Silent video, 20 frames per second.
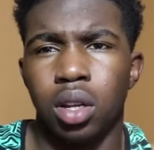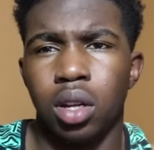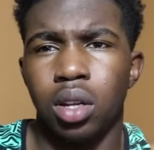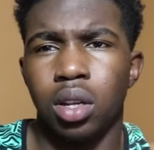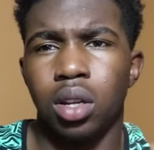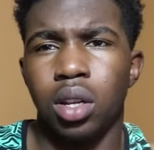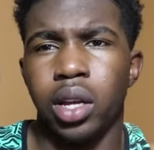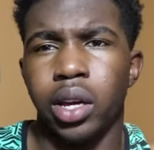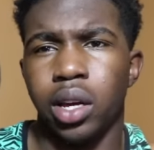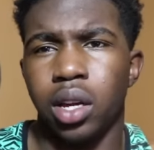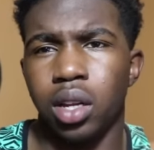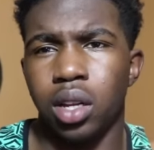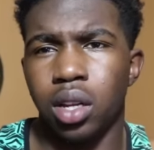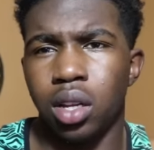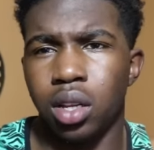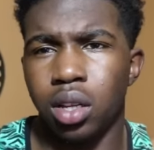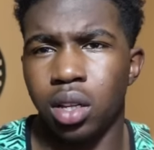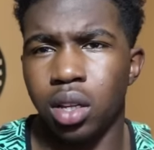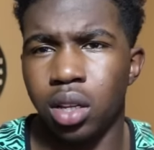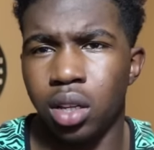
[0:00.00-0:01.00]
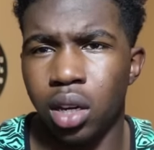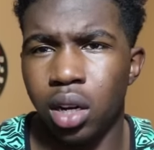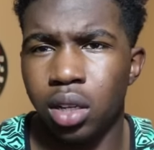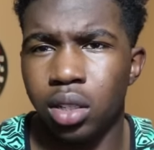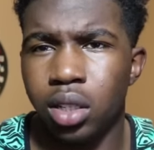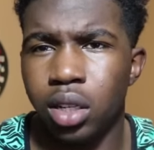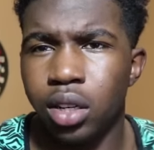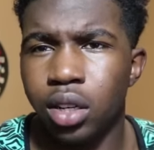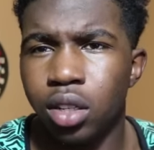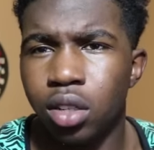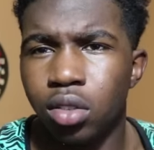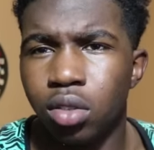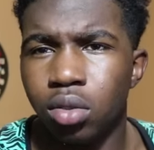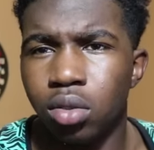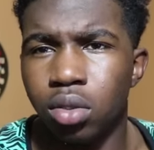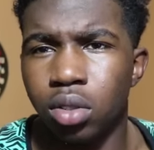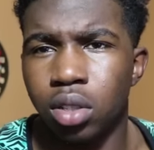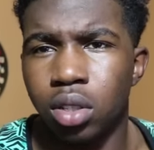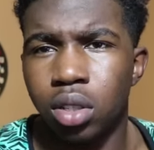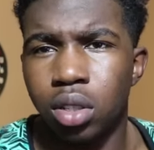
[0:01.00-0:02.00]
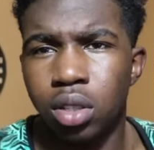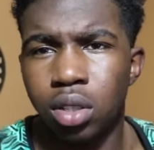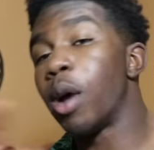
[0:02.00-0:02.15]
look like a young Terry Crews.